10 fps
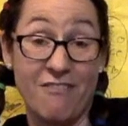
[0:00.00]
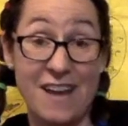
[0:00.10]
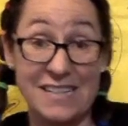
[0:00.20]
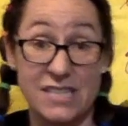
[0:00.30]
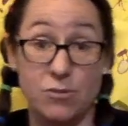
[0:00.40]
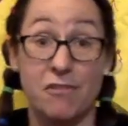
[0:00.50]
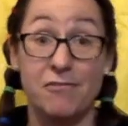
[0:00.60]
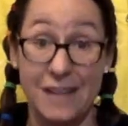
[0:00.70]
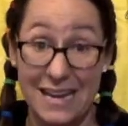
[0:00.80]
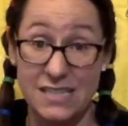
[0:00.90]
In fact, it's
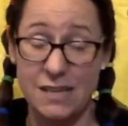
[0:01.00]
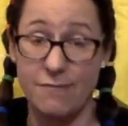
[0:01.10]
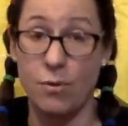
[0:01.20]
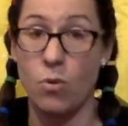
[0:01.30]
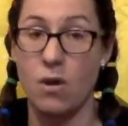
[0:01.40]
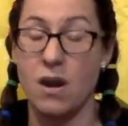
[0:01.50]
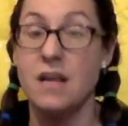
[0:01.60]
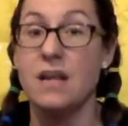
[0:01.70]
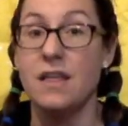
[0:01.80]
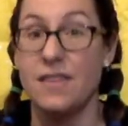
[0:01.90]
reflected, or
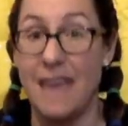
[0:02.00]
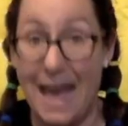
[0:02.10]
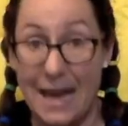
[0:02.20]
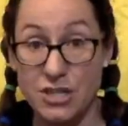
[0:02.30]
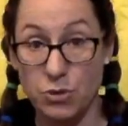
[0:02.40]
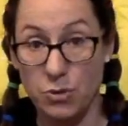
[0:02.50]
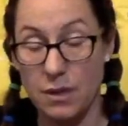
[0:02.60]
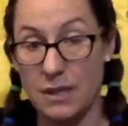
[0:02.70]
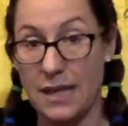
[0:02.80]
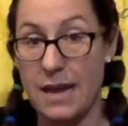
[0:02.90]
the
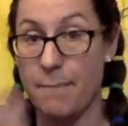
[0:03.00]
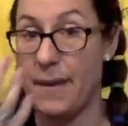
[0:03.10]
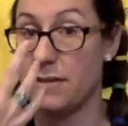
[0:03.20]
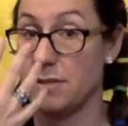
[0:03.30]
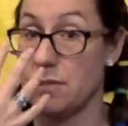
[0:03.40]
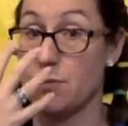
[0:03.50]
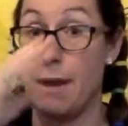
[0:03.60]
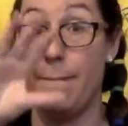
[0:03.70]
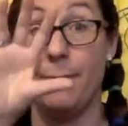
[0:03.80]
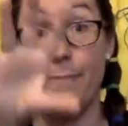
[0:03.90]
actual light bounces
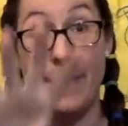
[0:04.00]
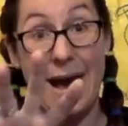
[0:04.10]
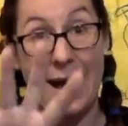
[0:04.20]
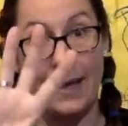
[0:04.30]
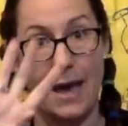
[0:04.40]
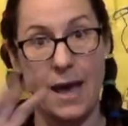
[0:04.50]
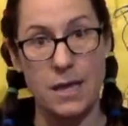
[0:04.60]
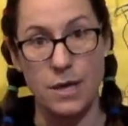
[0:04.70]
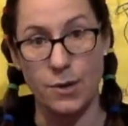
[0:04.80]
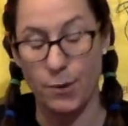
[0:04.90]
right back
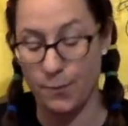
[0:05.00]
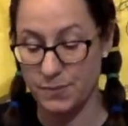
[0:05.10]
at you,